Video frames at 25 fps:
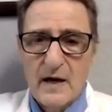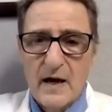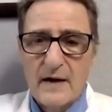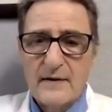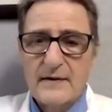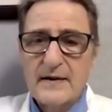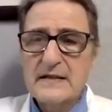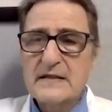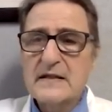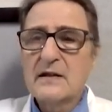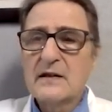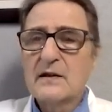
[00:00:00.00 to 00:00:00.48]

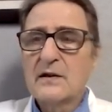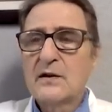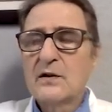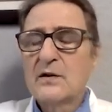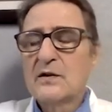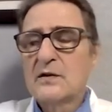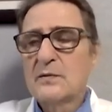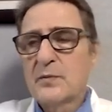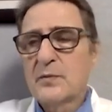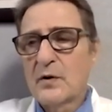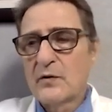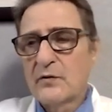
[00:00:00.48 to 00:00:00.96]
And this
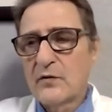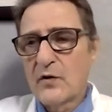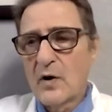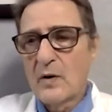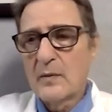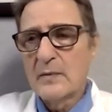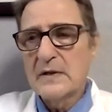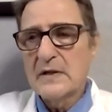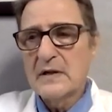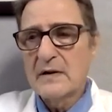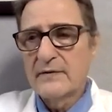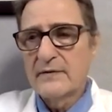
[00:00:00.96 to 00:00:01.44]
includes
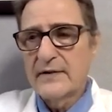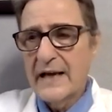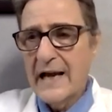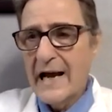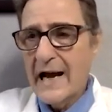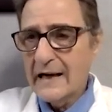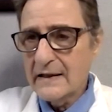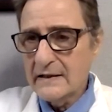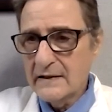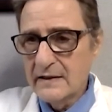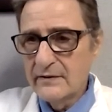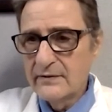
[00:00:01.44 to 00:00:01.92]
performance of the
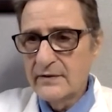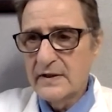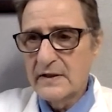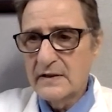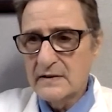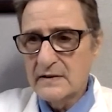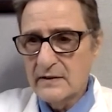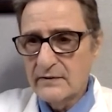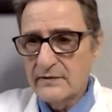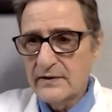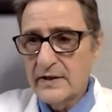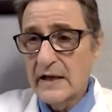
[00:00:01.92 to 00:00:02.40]

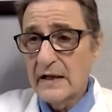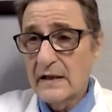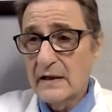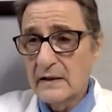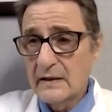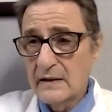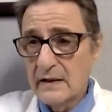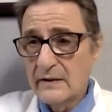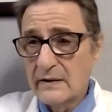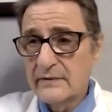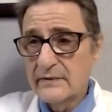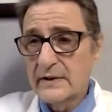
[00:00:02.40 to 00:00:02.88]
activities of
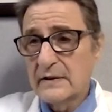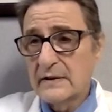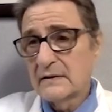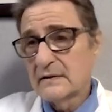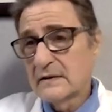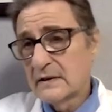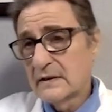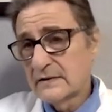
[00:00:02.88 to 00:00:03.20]
daily living,